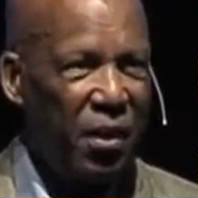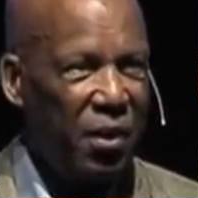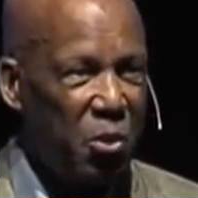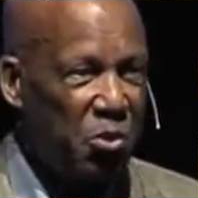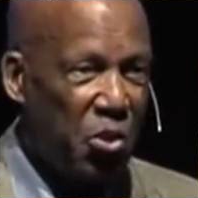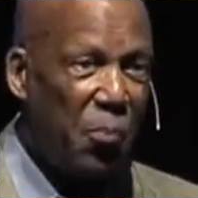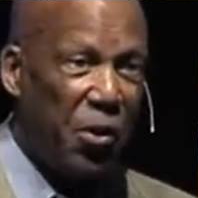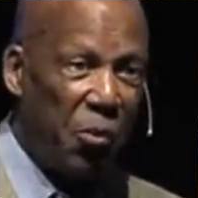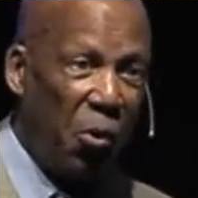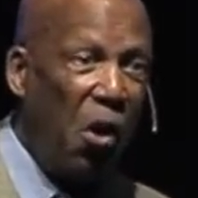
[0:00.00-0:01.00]
there's
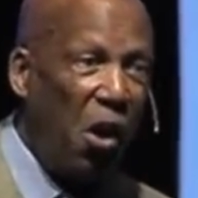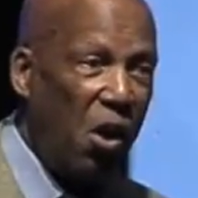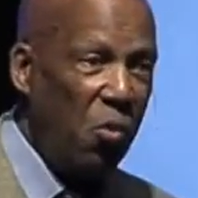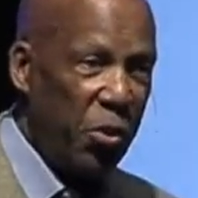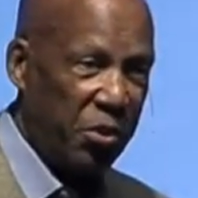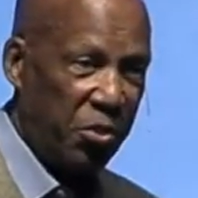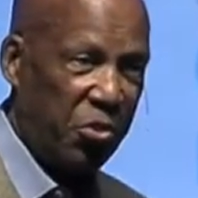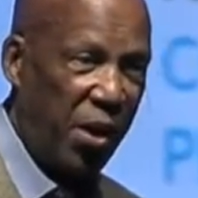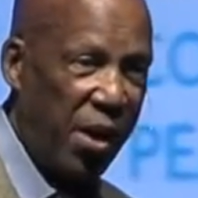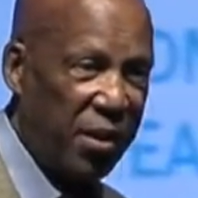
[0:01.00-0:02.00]
something wrong with a
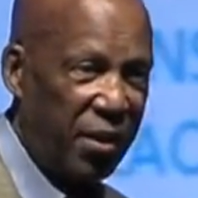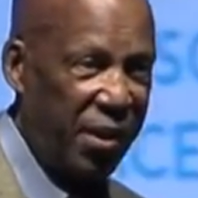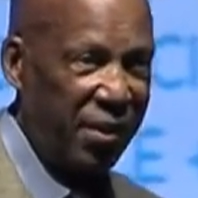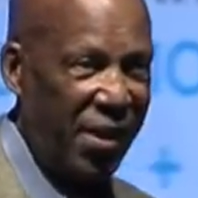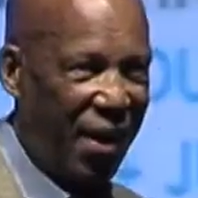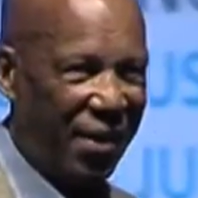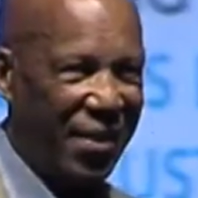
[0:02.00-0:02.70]
society like that.